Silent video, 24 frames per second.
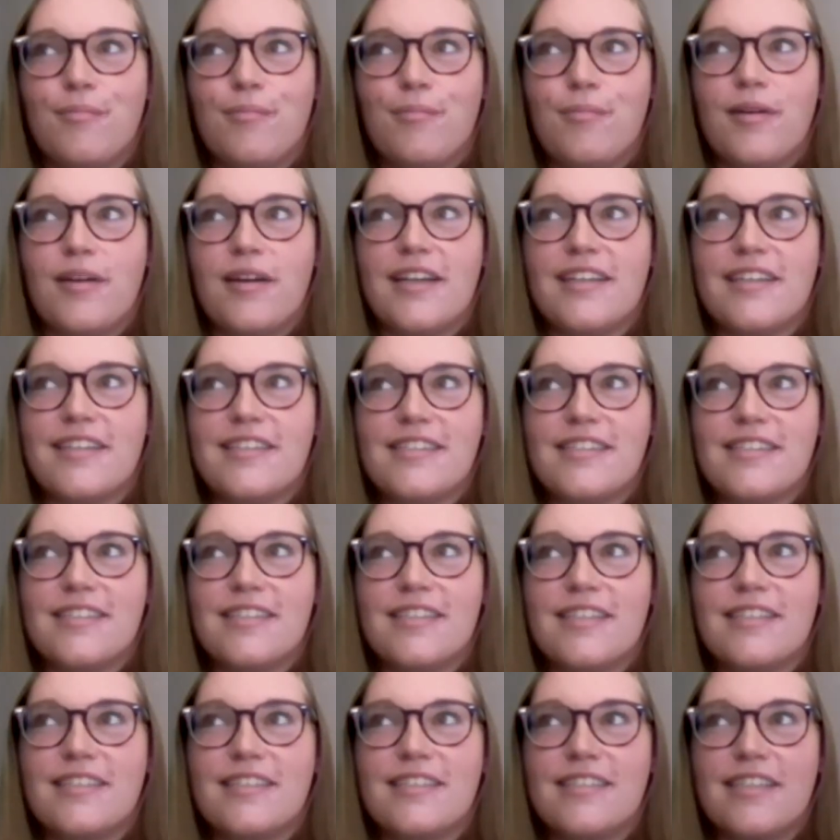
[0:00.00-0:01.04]
but it's
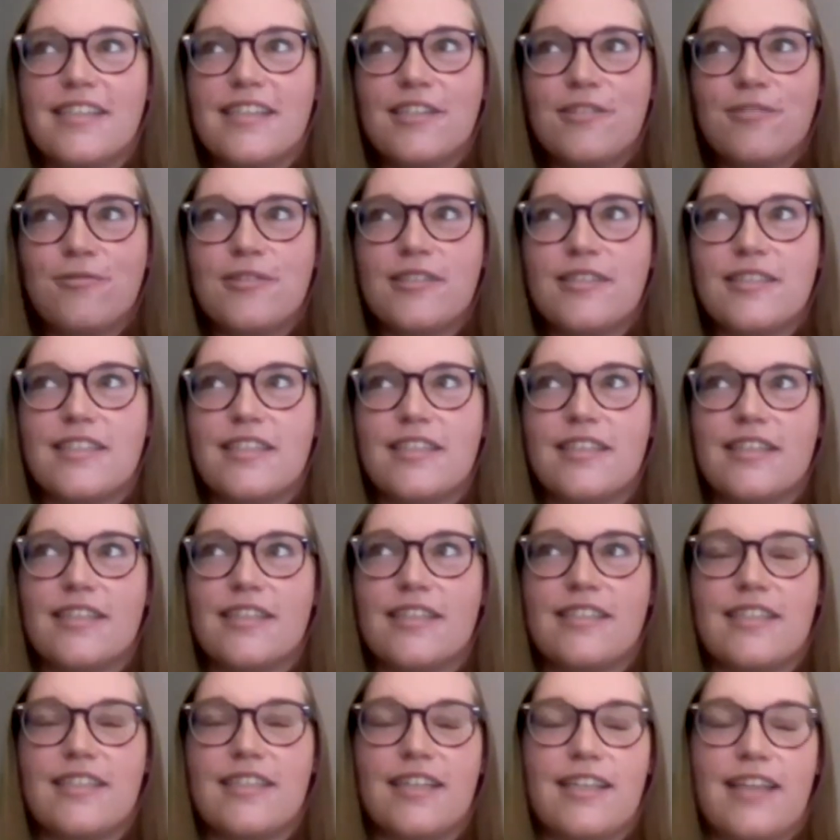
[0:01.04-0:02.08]
interesting
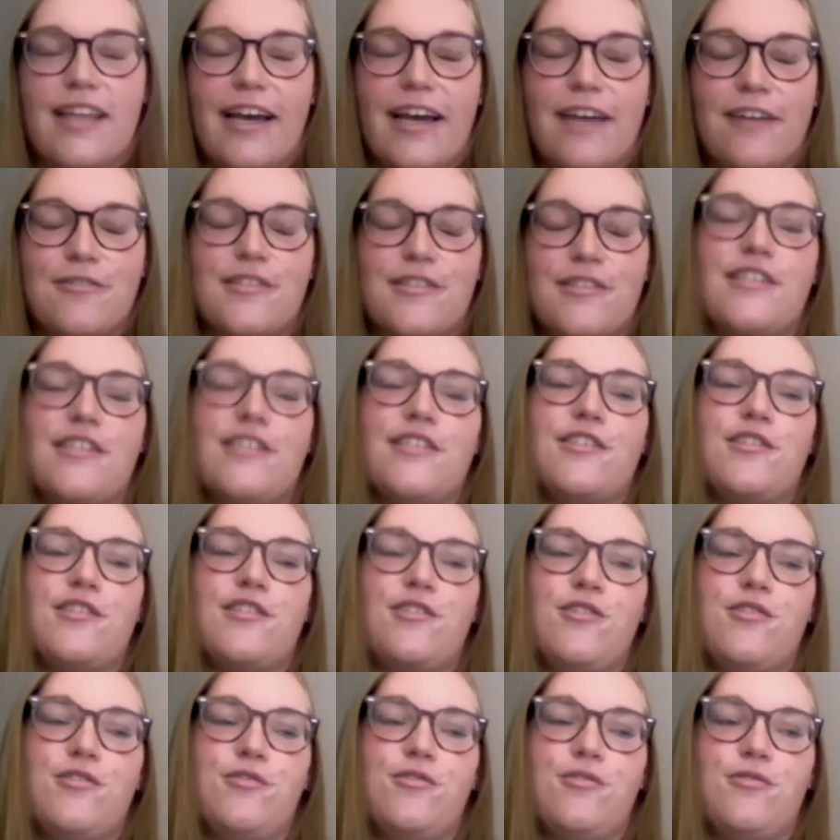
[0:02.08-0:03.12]
because it allows this
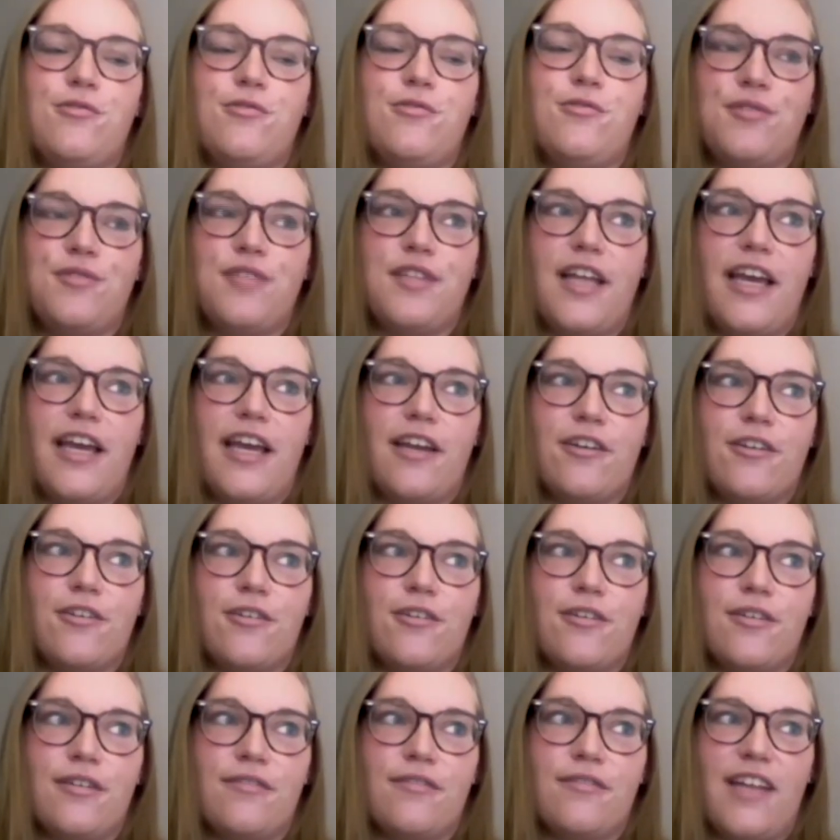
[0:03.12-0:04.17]
new layer
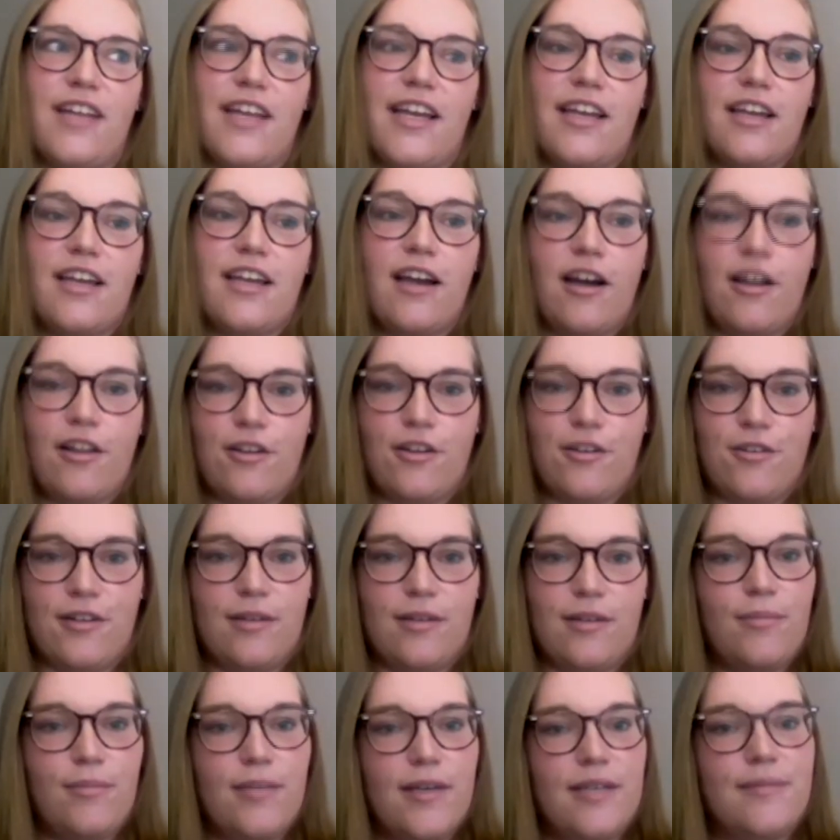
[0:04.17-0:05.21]
of like color
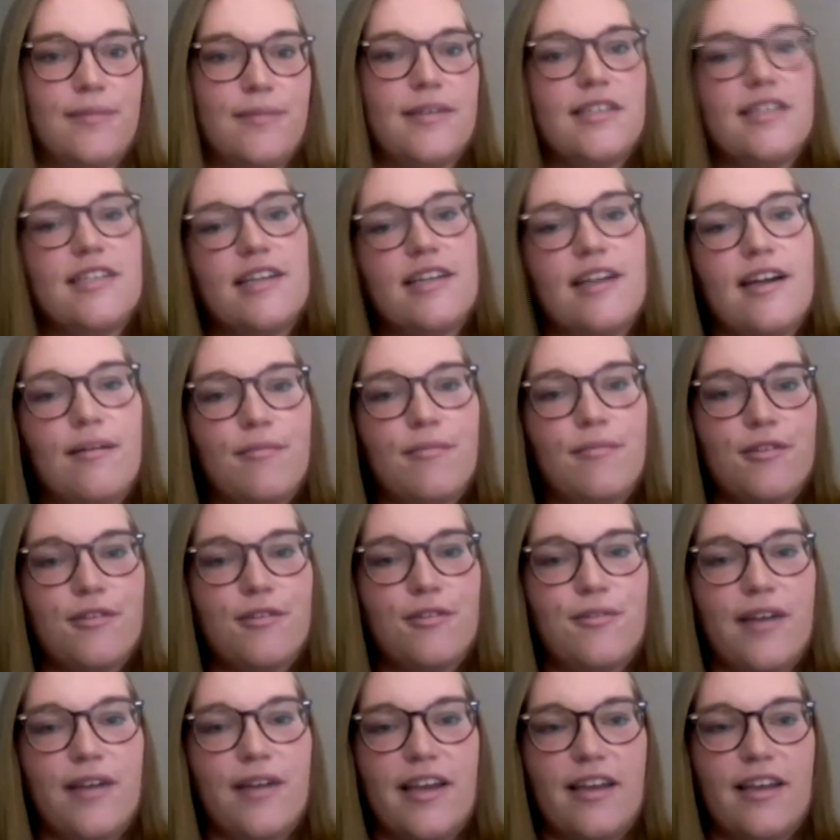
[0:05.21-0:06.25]
and pigment to come
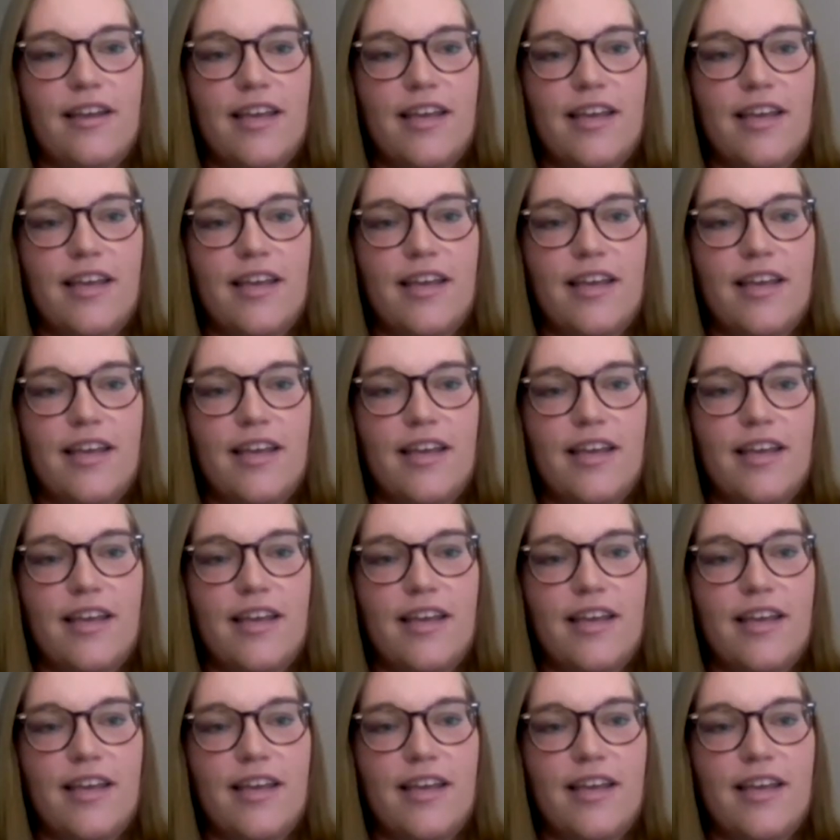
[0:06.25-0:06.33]
through.